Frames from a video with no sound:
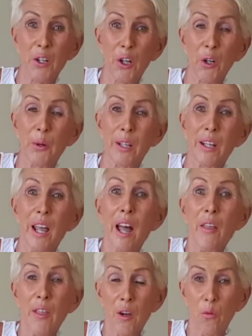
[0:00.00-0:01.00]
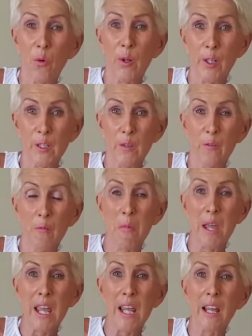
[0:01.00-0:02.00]
know and that works for
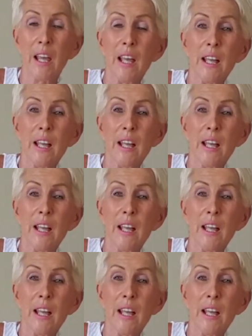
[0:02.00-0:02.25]
me.